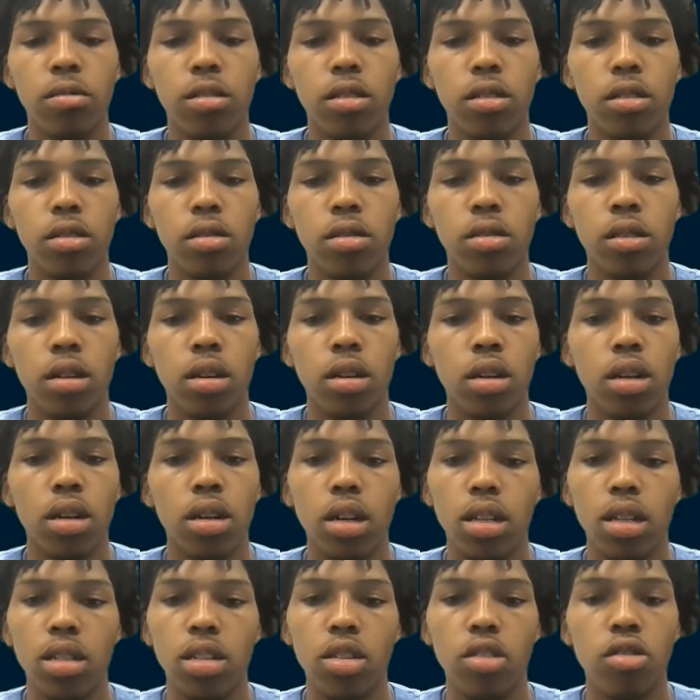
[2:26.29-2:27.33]
So
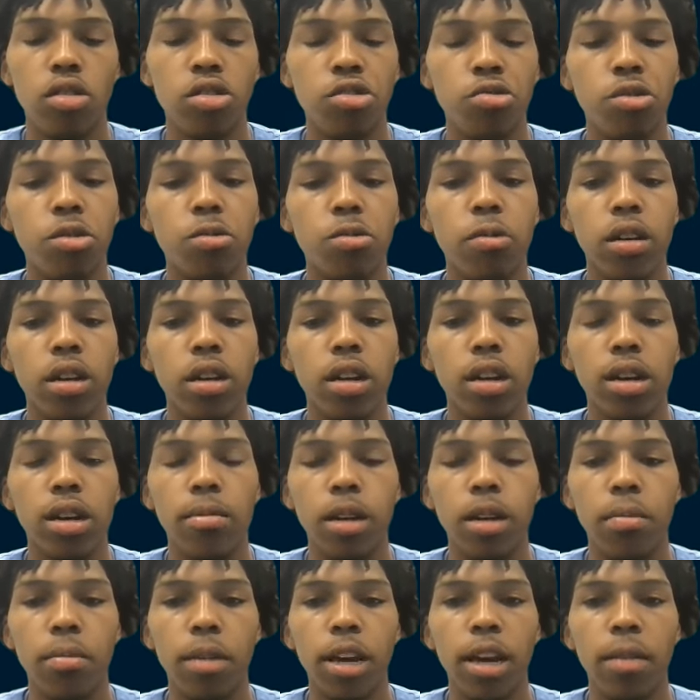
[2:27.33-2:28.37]
as long as we winning,
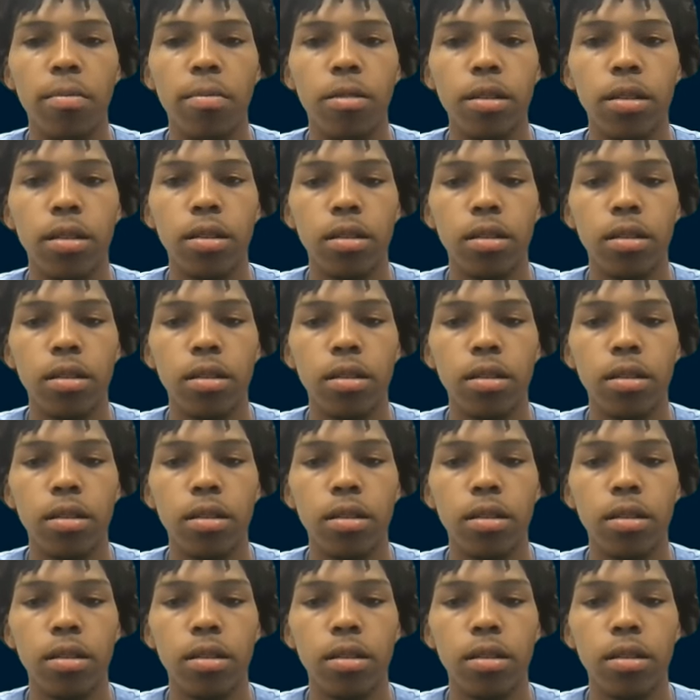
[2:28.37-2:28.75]
I'm happy.